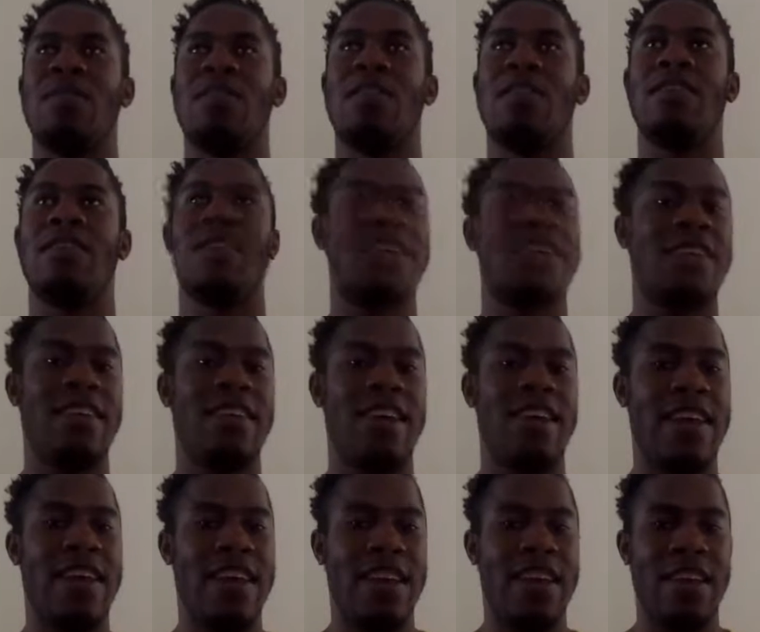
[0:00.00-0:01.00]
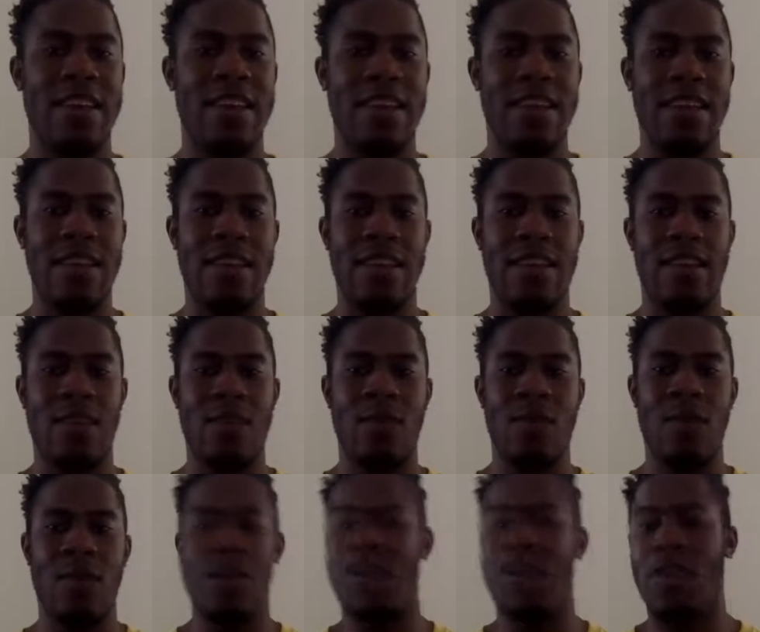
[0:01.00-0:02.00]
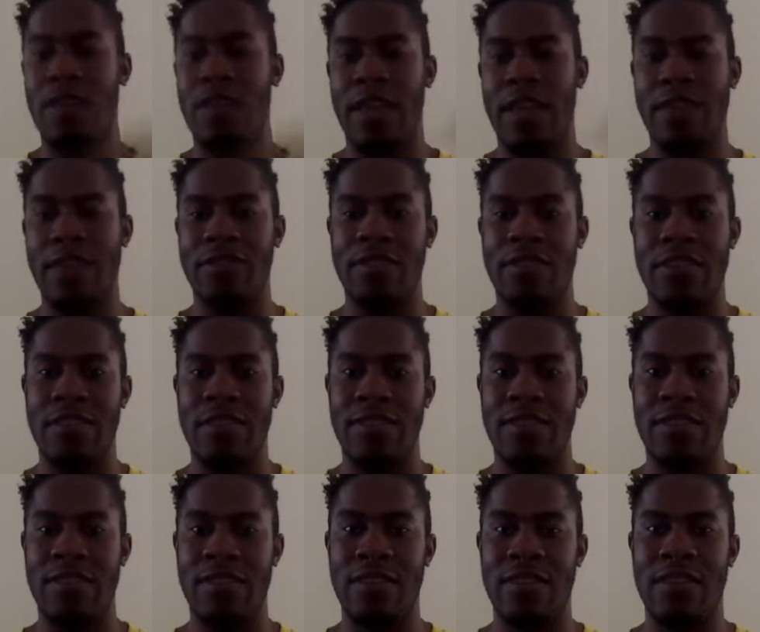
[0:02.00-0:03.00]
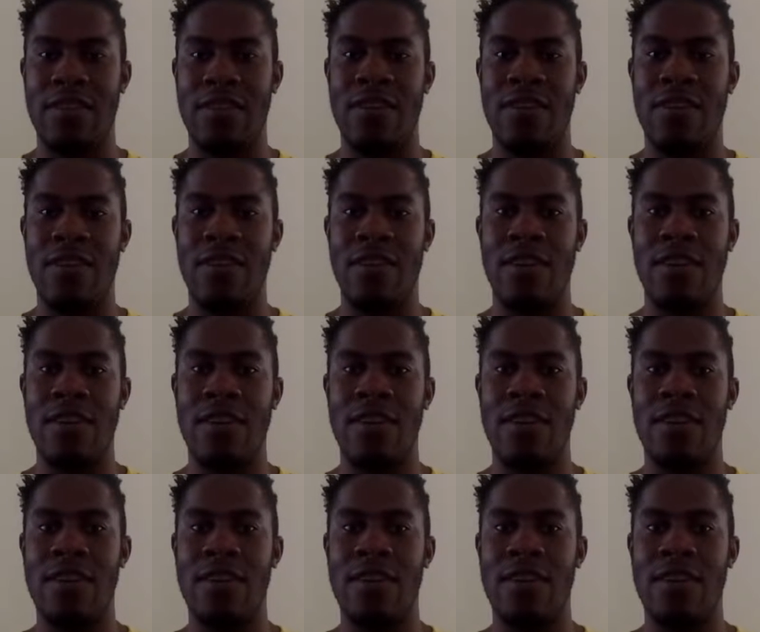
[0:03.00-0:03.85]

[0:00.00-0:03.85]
Because at the end, when all that shit is gone,